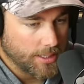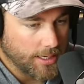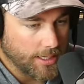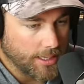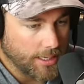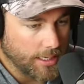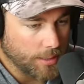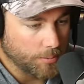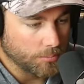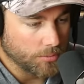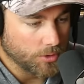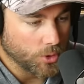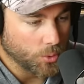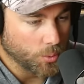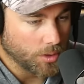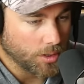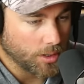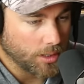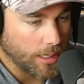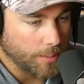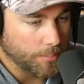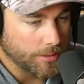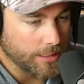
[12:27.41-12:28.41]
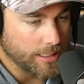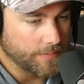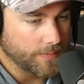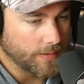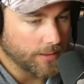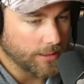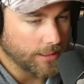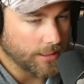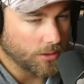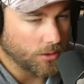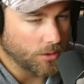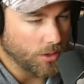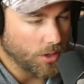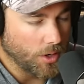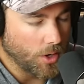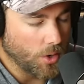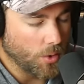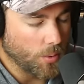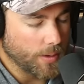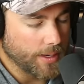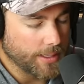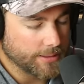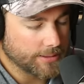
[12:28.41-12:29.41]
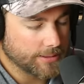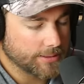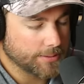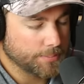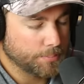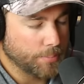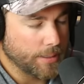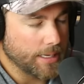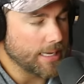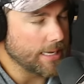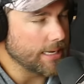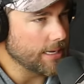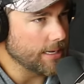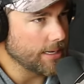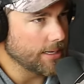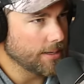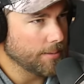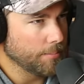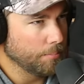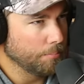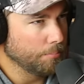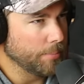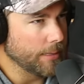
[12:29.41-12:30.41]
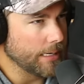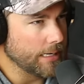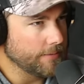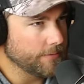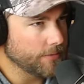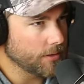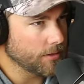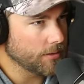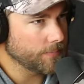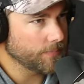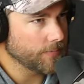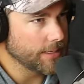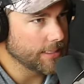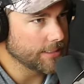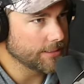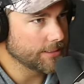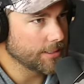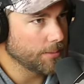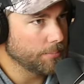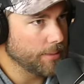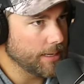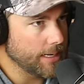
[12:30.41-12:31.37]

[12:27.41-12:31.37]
lure. I believe a little OSP Beaver is the